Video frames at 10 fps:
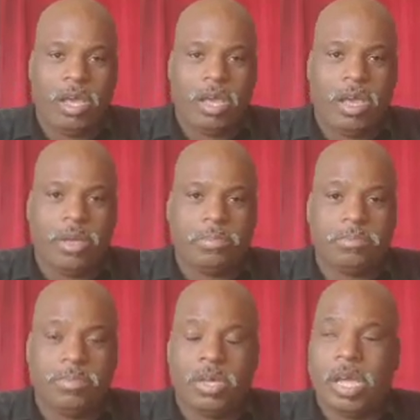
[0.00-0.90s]
I
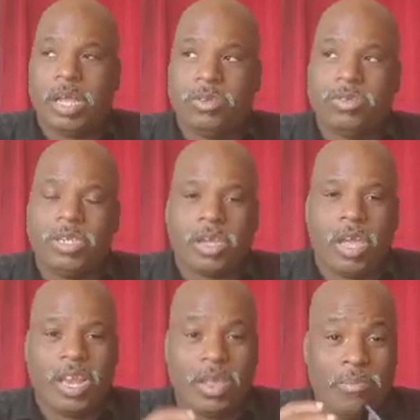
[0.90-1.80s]
usually
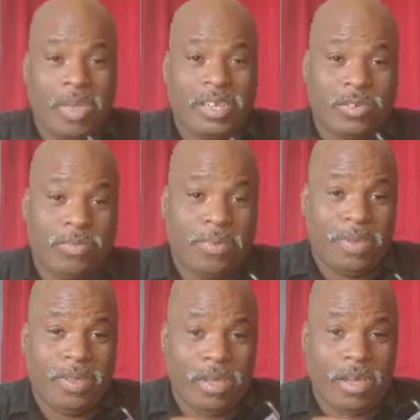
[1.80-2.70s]
call it Metro